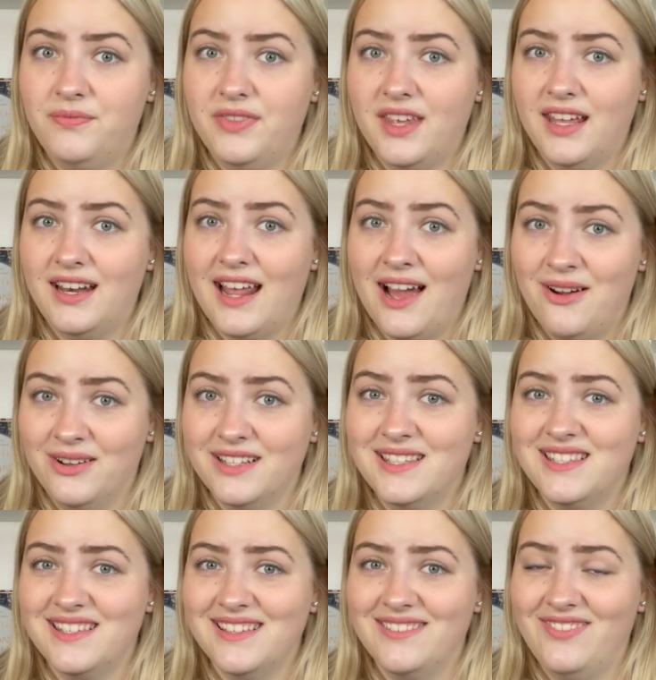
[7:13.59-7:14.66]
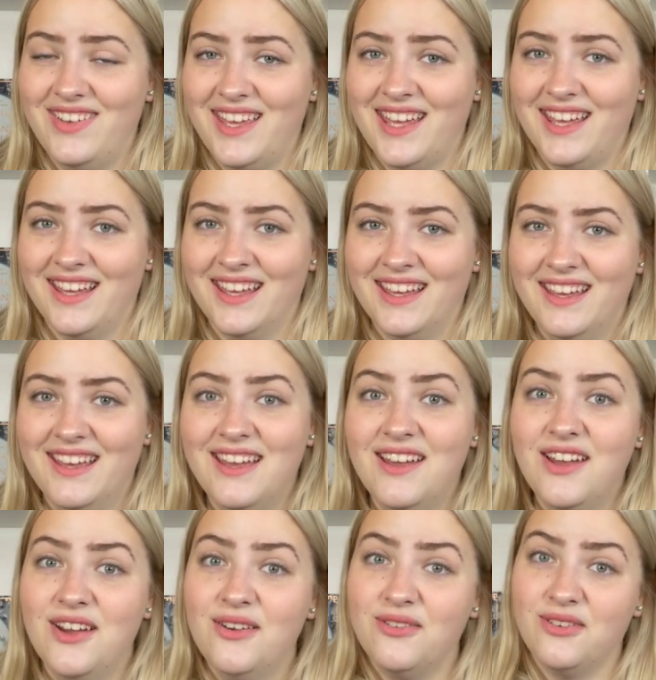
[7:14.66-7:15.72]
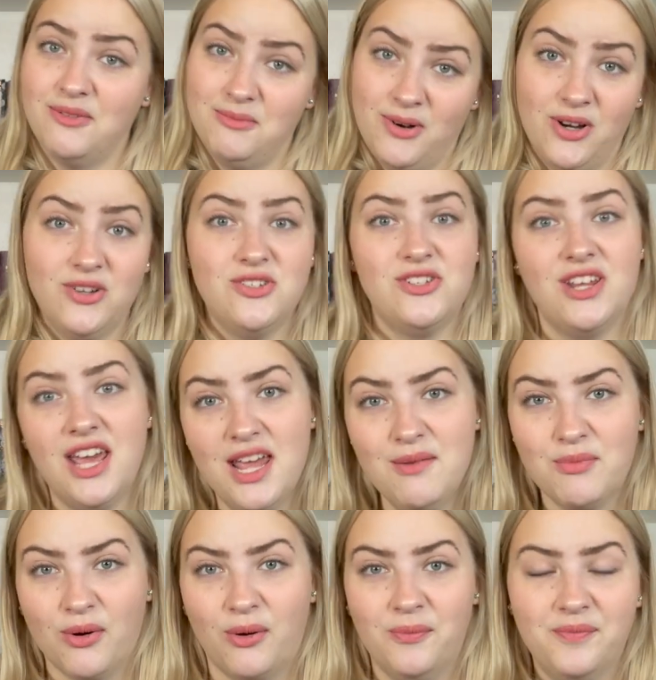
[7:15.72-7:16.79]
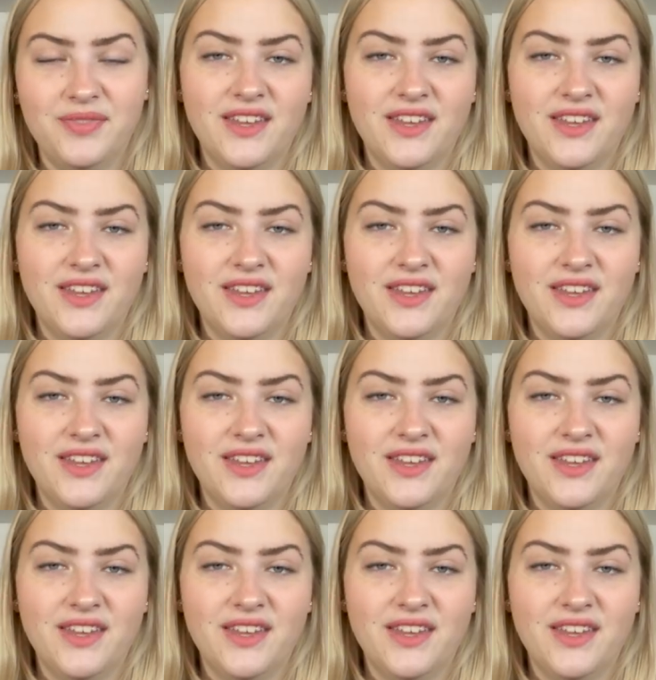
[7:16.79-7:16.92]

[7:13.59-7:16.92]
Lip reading: and now it's being from March to April.